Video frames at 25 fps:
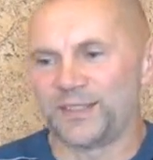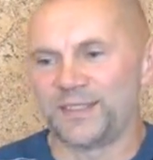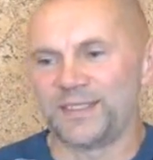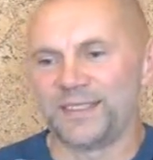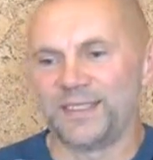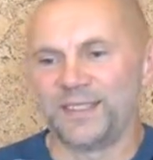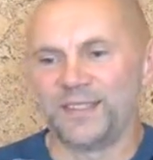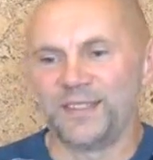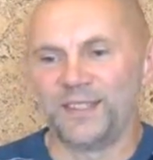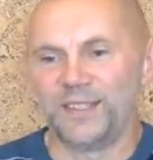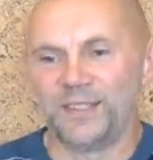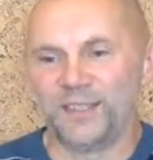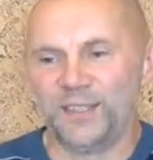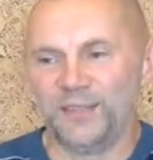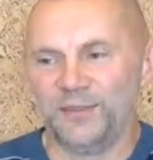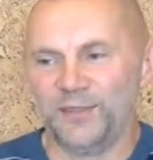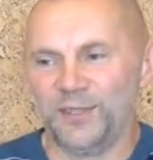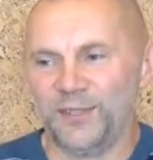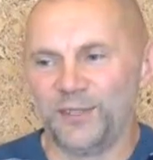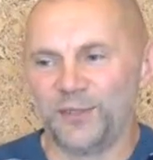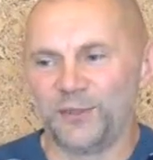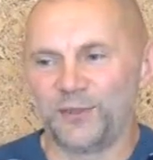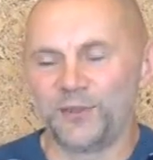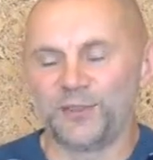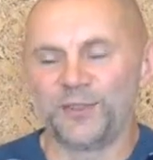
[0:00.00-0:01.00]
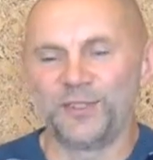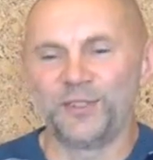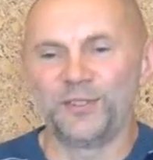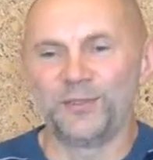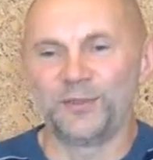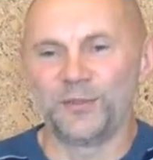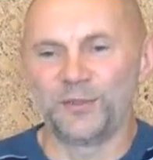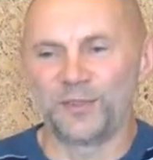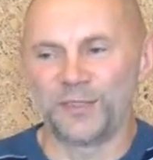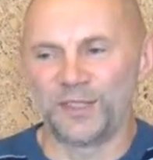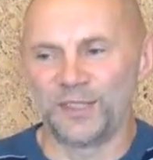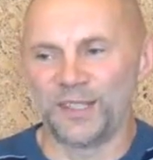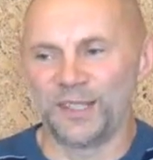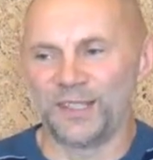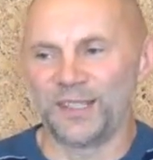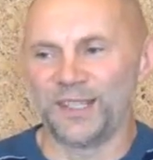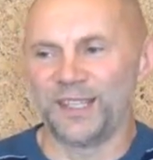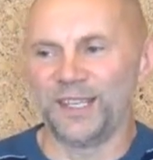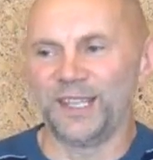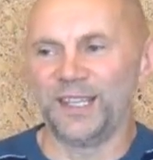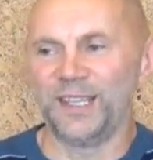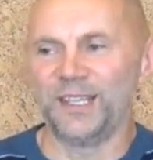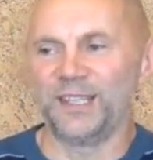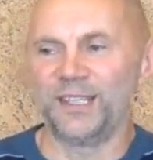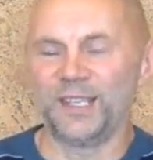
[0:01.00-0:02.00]
You see, you are
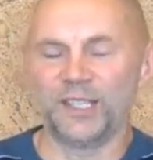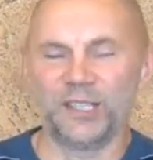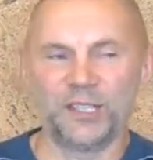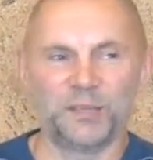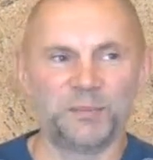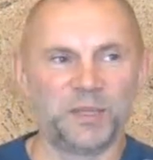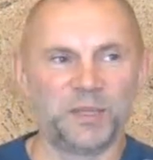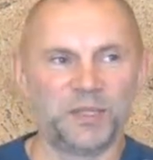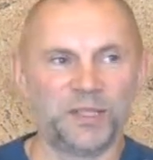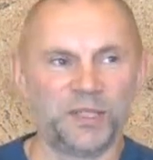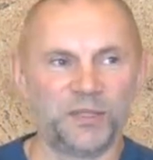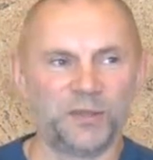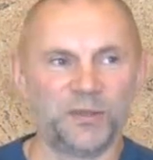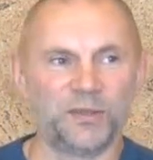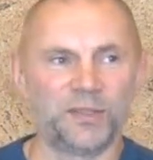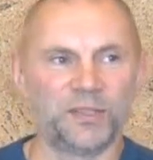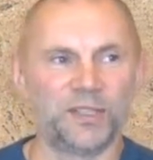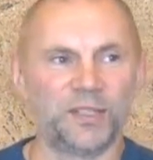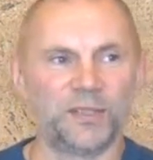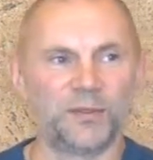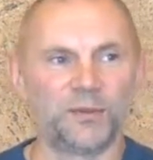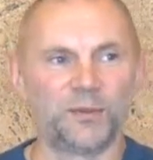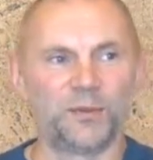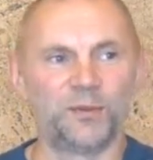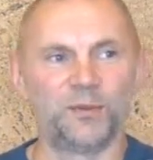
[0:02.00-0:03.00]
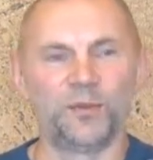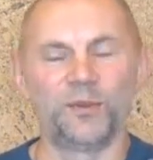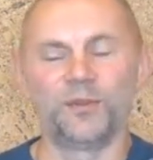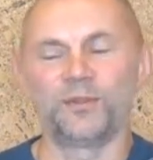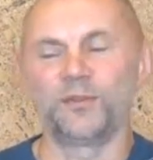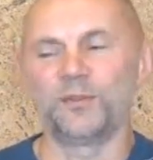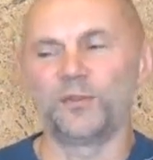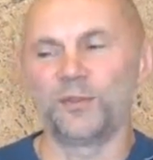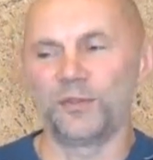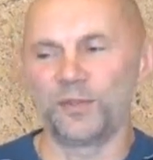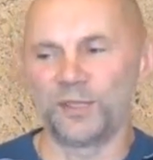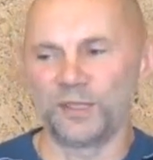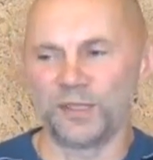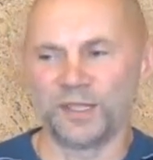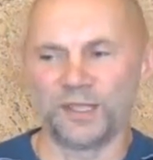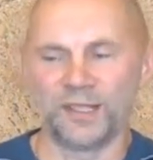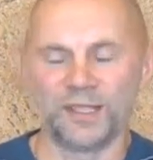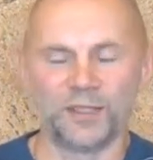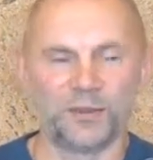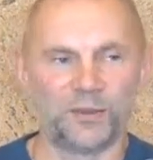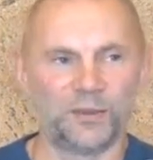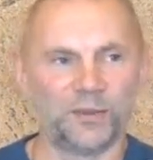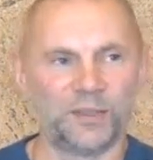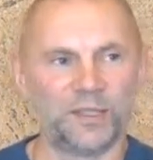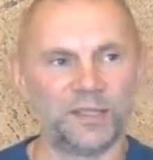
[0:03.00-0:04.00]
golden, and if someone else
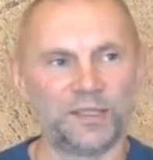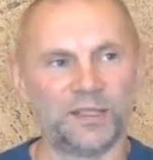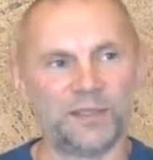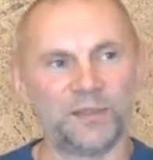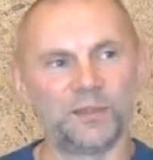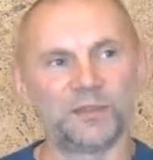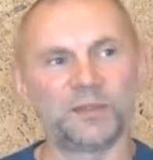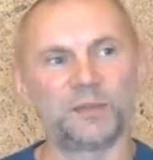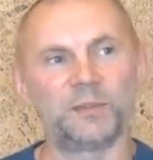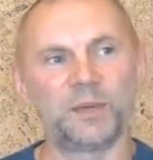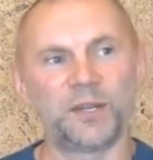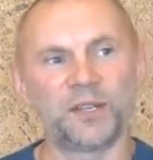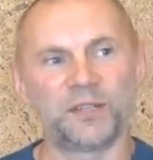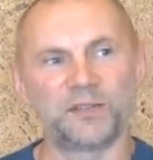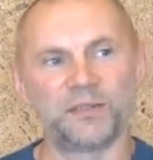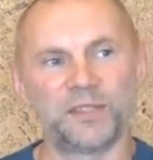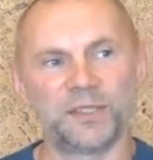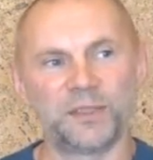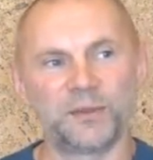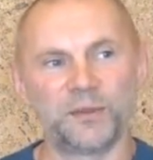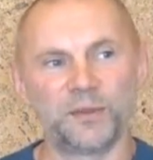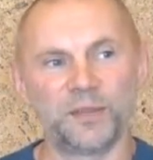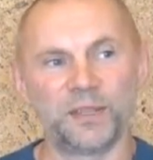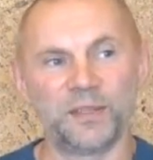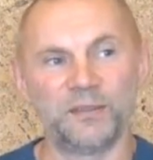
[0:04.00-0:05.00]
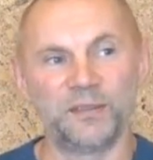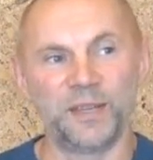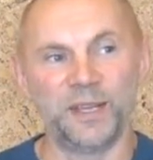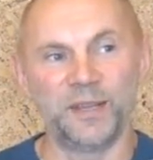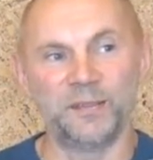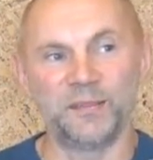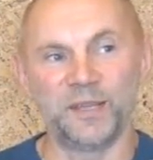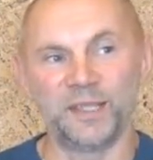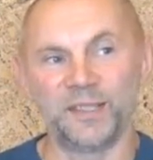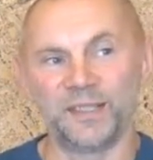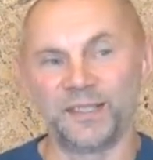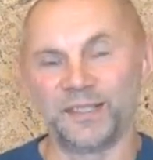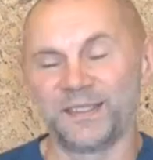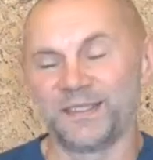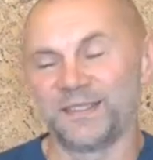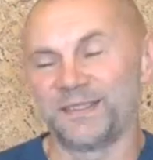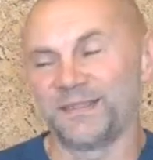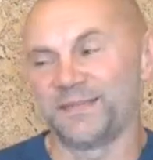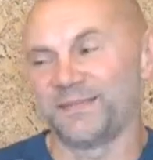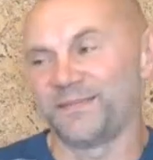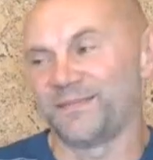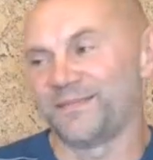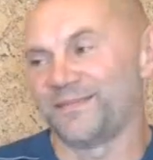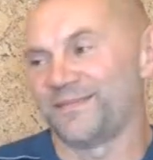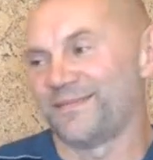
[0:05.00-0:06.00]
approaches you, you see he is golden
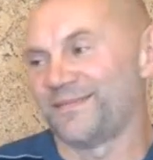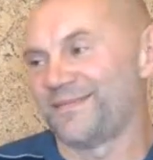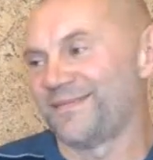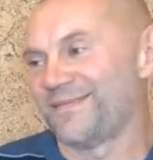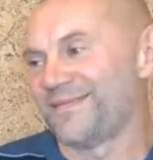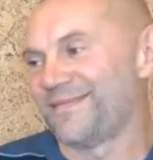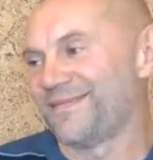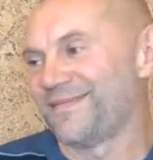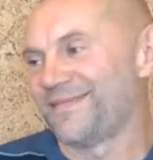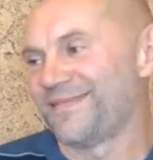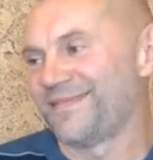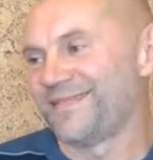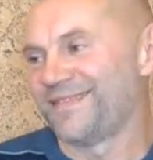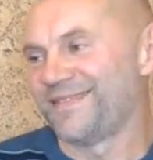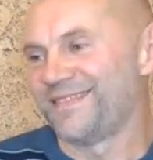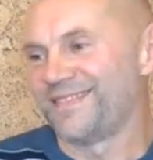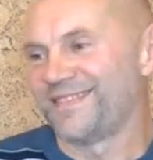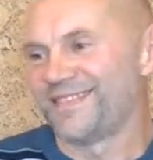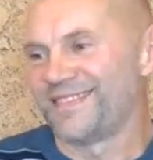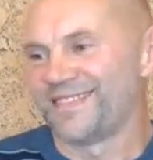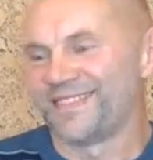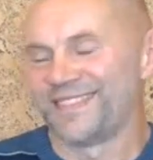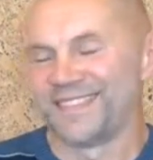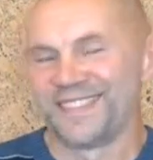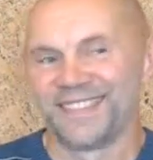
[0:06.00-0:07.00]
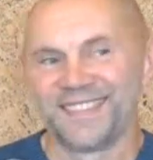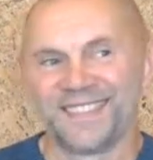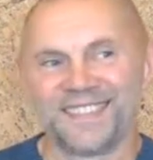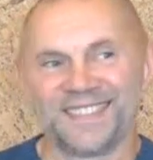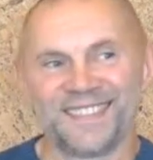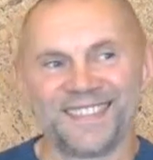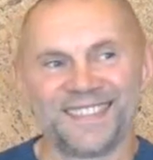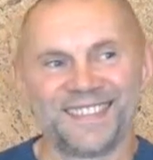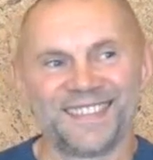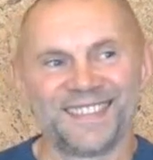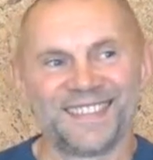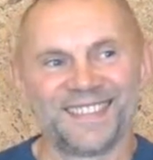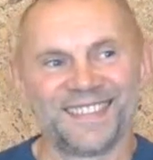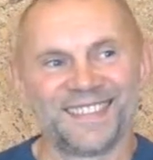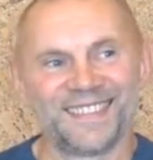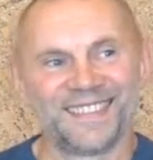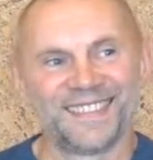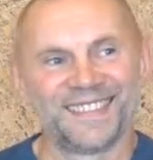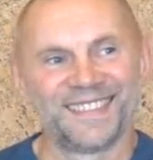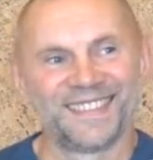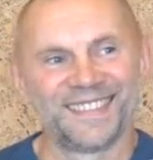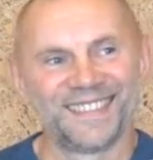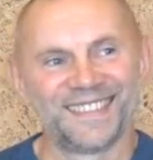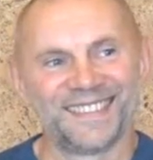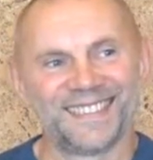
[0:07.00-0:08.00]
too. If he wants to know the time, you
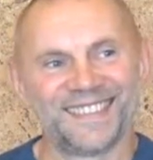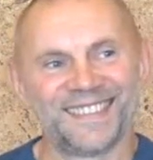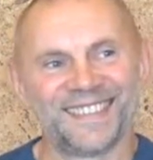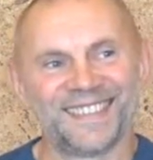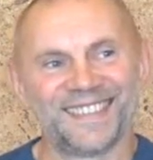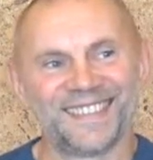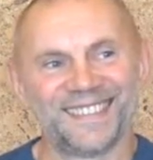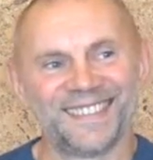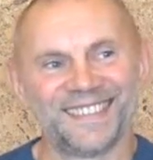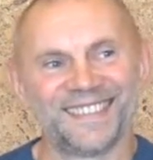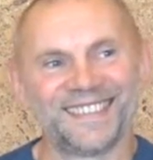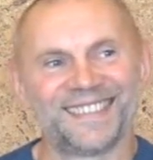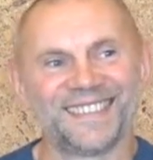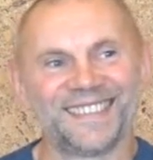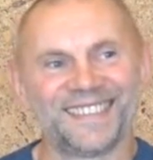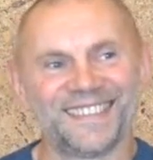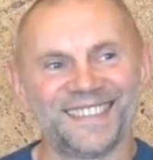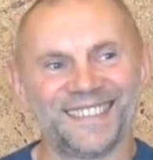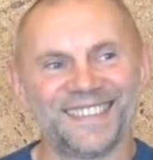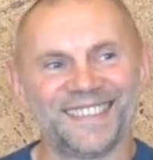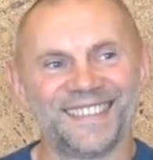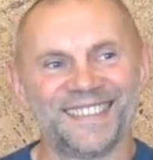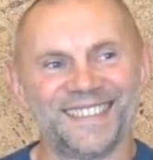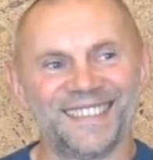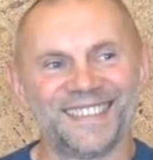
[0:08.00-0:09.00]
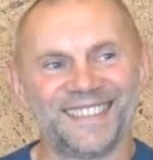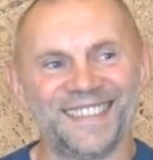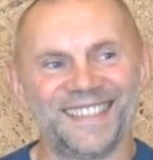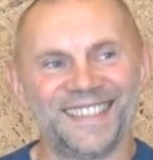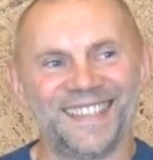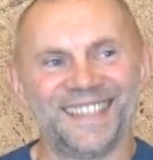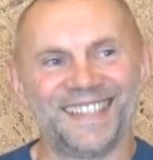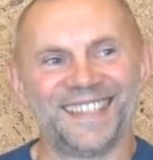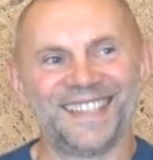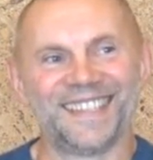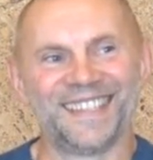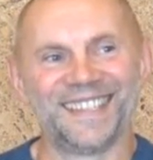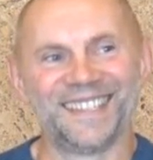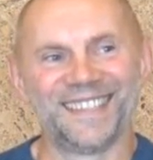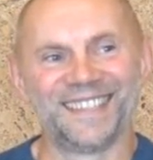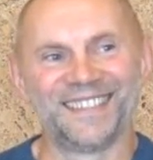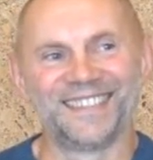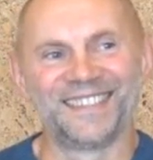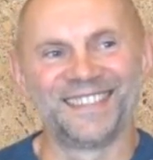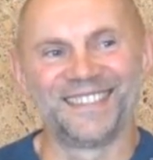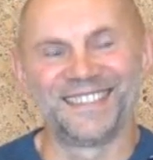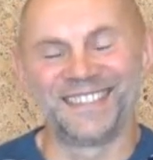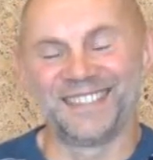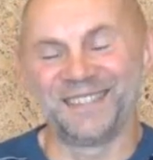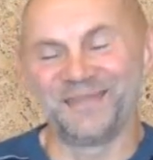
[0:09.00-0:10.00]
just smile. What else to
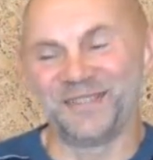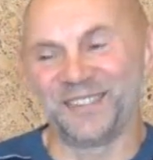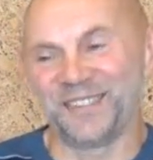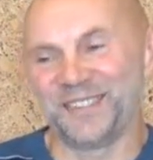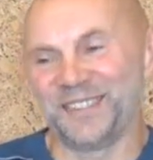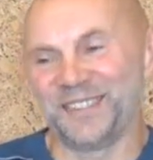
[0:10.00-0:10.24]
do?